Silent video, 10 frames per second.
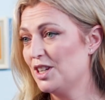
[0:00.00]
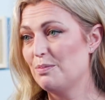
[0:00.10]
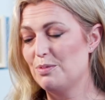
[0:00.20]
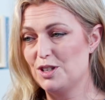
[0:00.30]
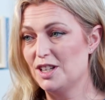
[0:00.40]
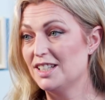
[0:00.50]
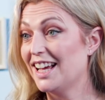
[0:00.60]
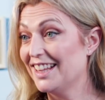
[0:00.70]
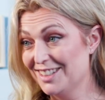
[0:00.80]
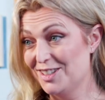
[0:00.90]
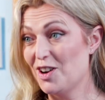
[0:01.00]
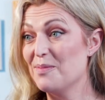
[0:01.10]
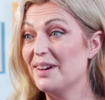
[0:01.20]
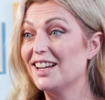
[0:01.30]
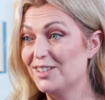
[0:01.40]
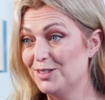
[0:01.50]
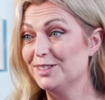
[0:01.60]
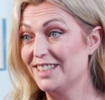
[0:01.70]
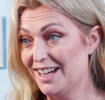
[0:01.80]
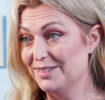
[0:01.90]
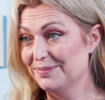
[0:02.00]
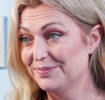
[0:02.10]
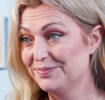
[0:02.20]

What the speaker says: temperatures and the tarmac cool down.